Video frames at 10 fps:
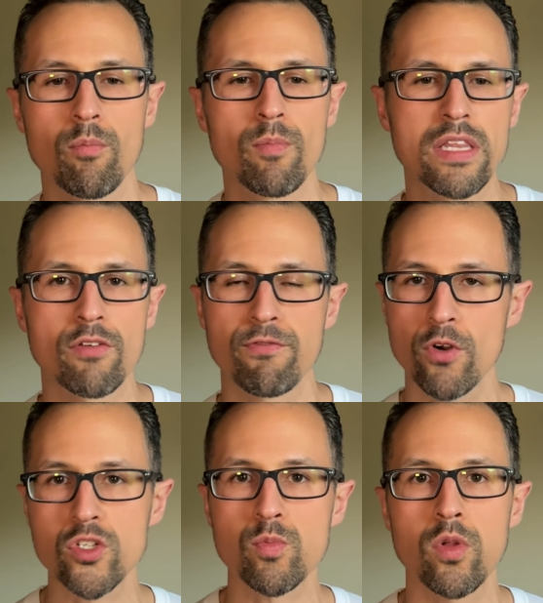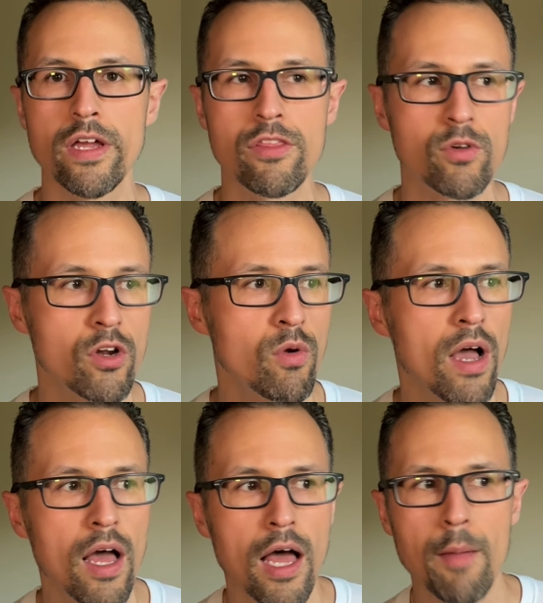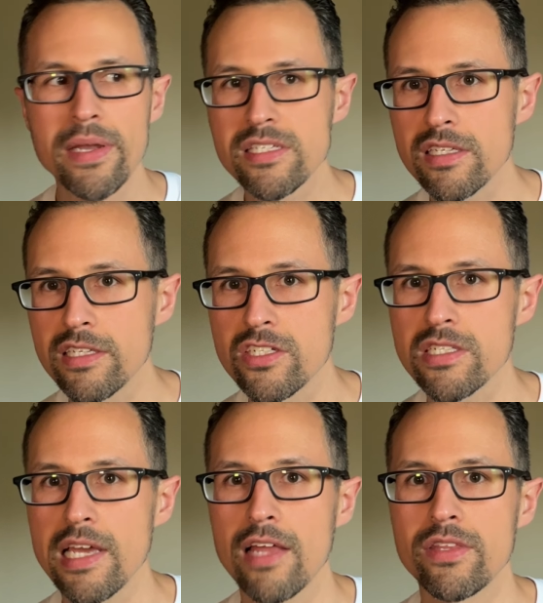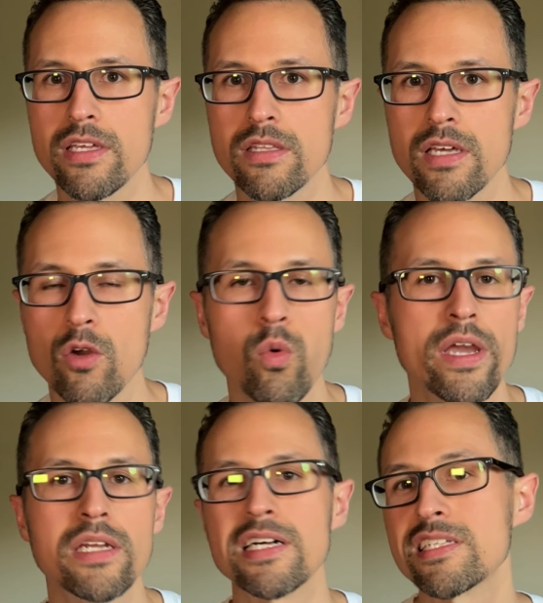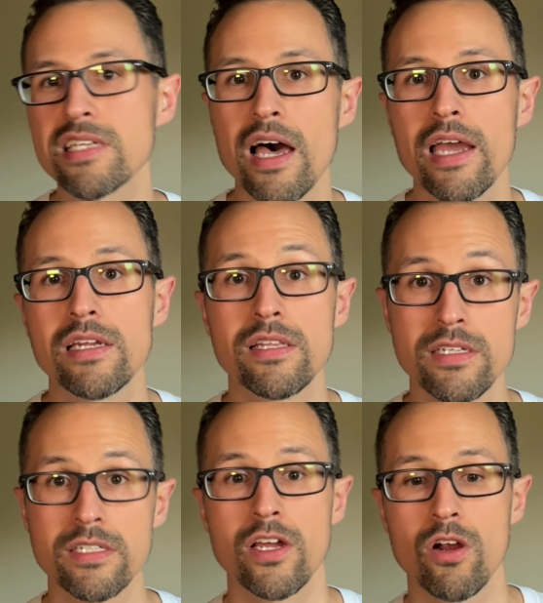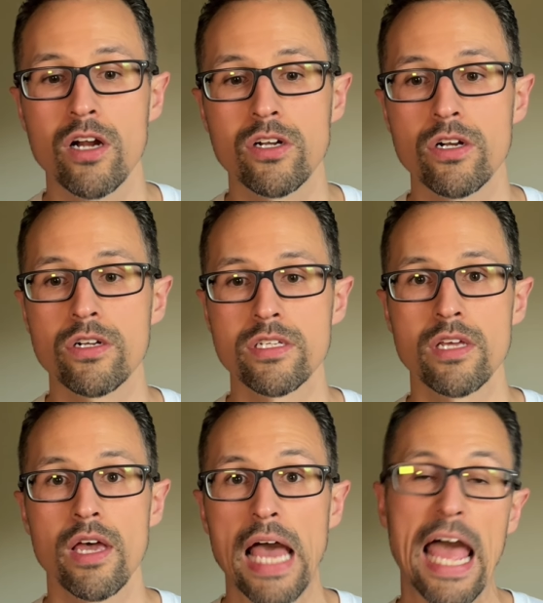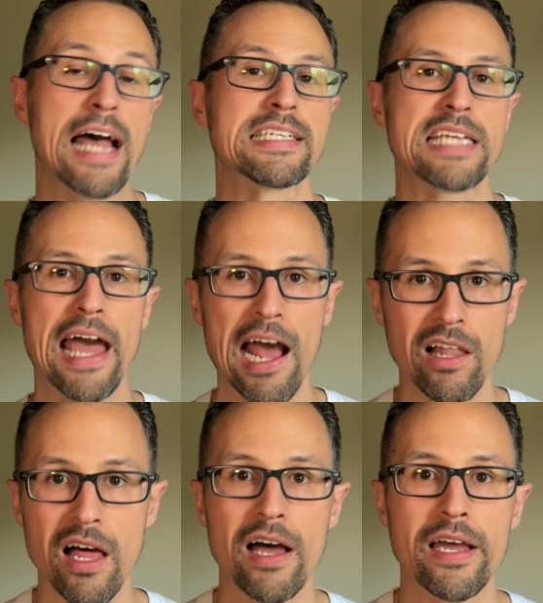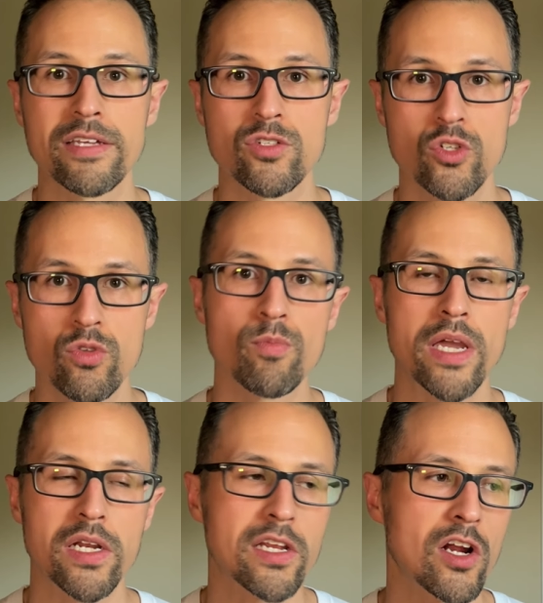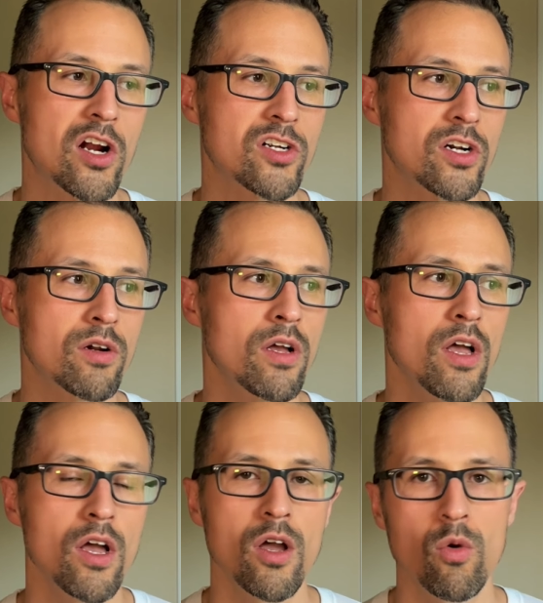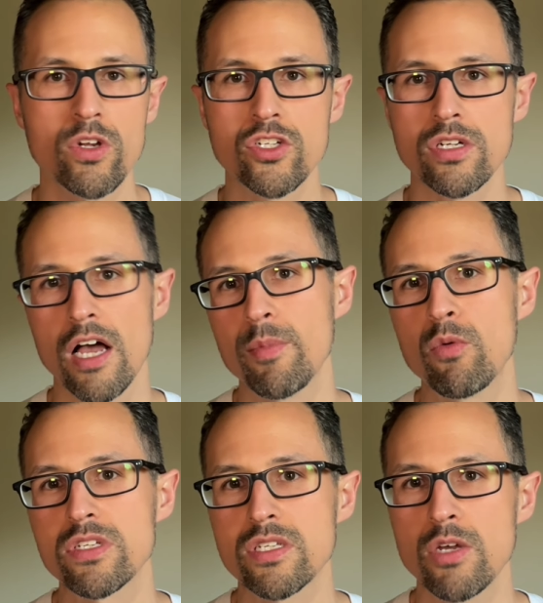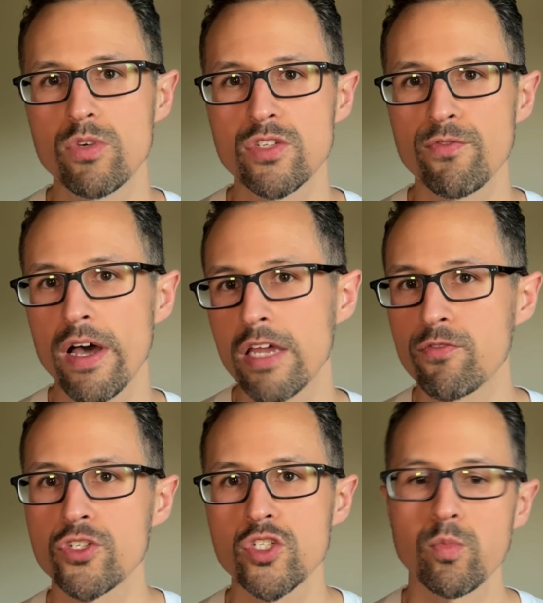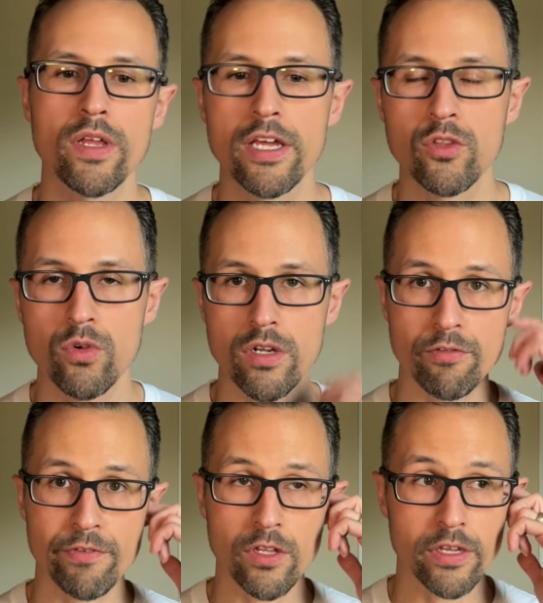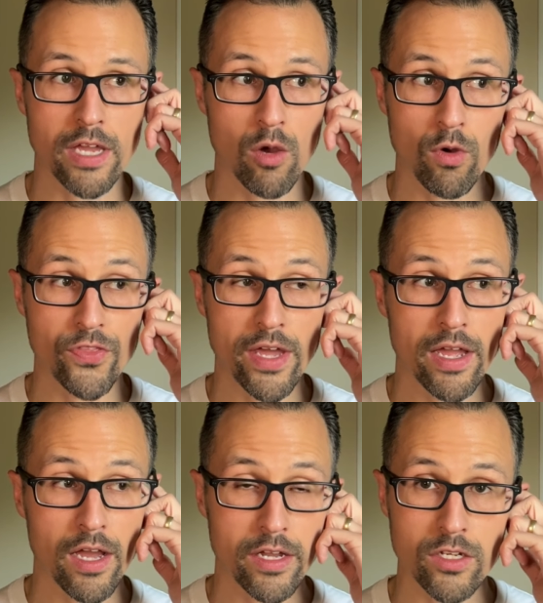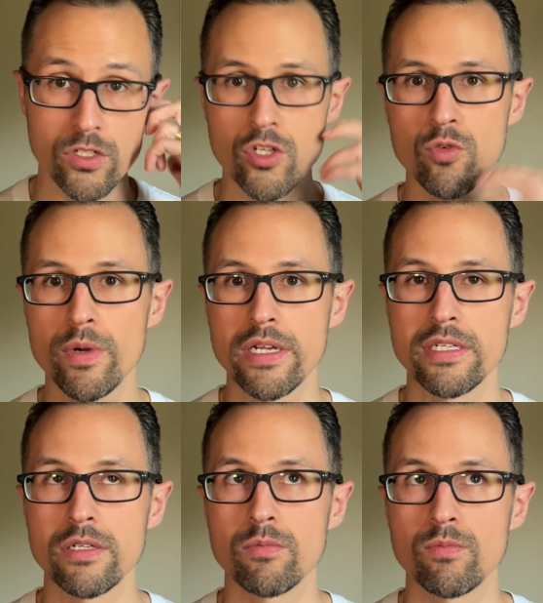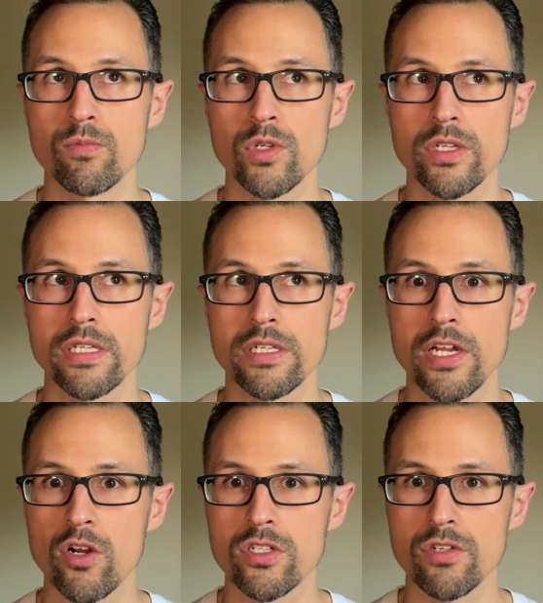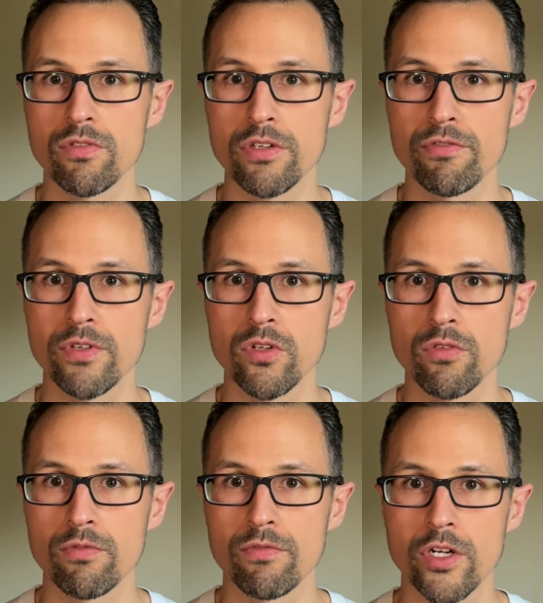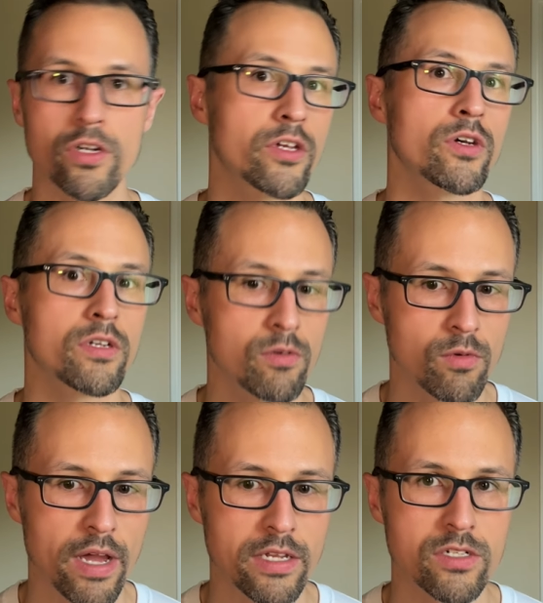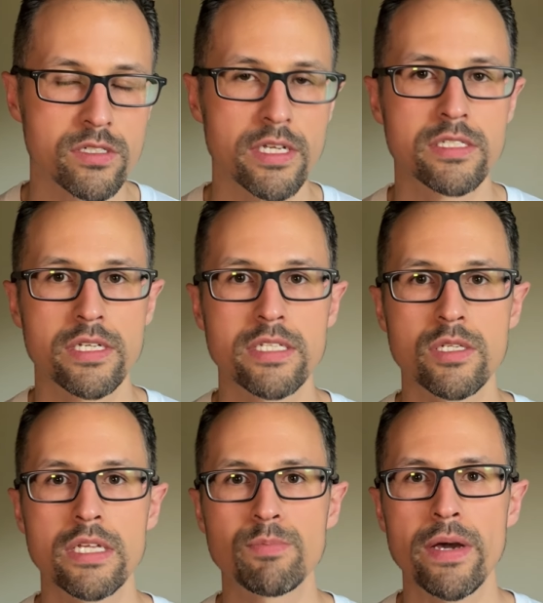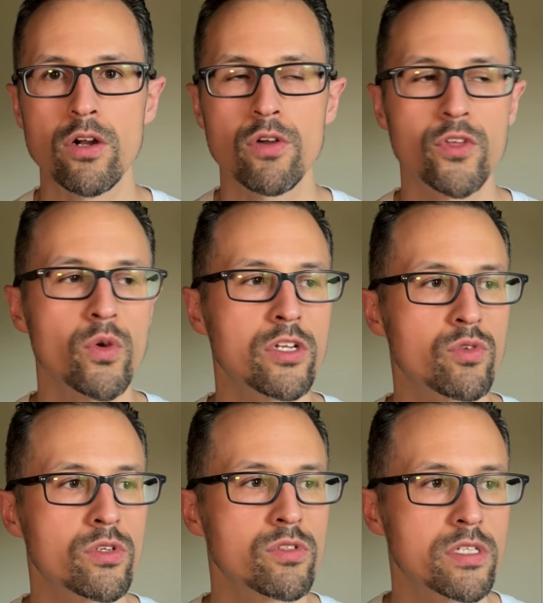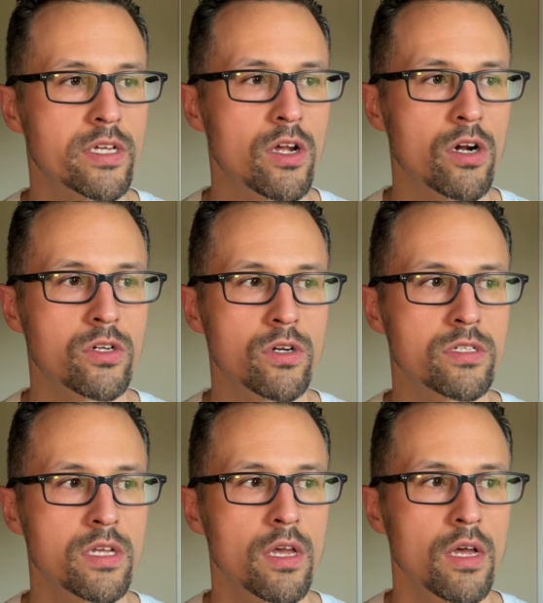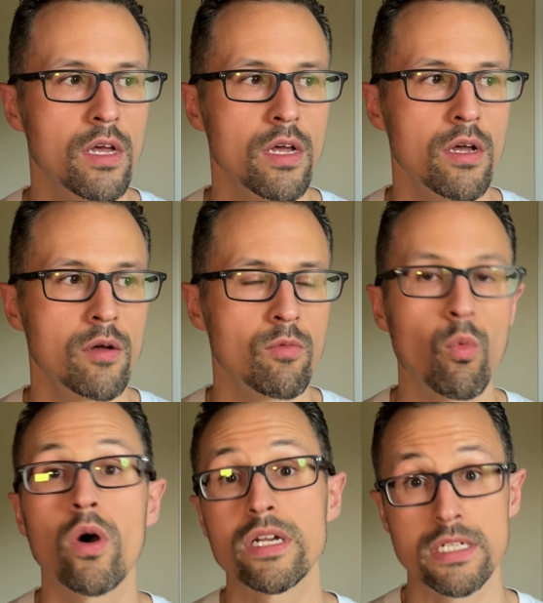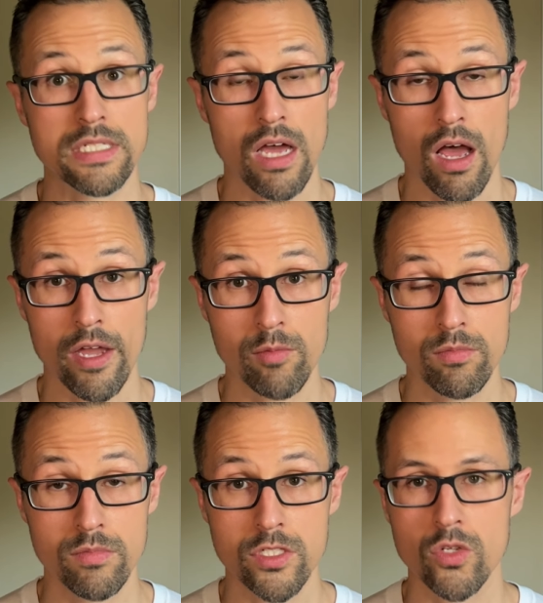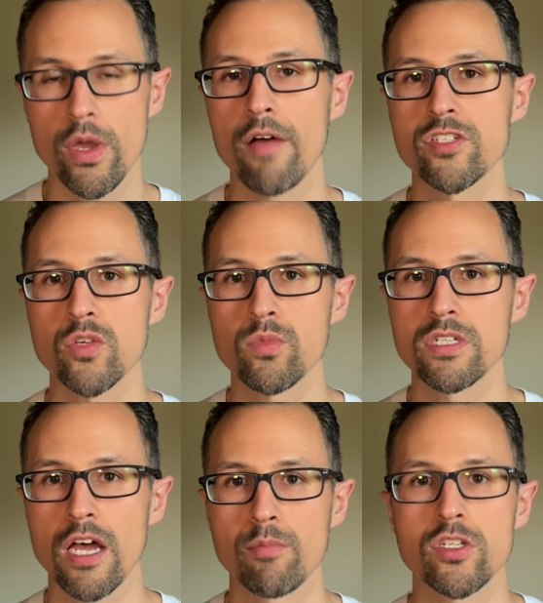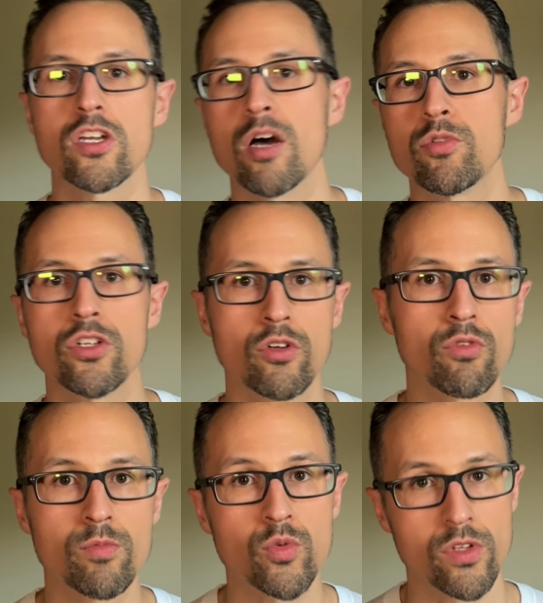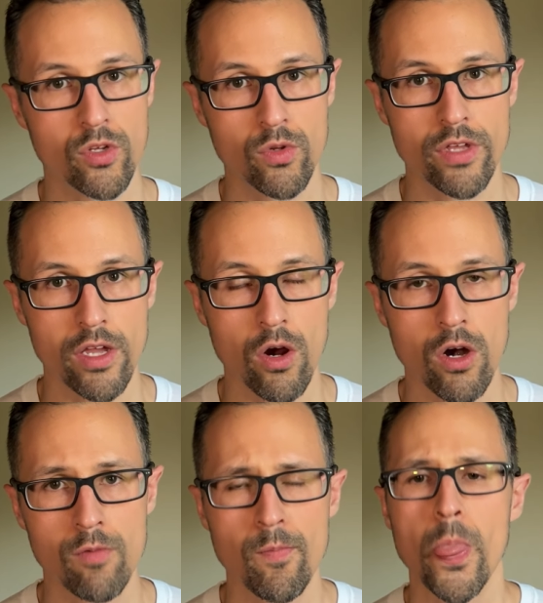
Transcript: In the first playthrough, I basically just had the queen assigned these characters as allies to the main character, which, I mean, it was fine for just playing through it and feeling out what the AI could do, but it didn't really narratively feel very good, right? It's better if you introduce the characters one at a time, so you have some time to come to grips with who they are,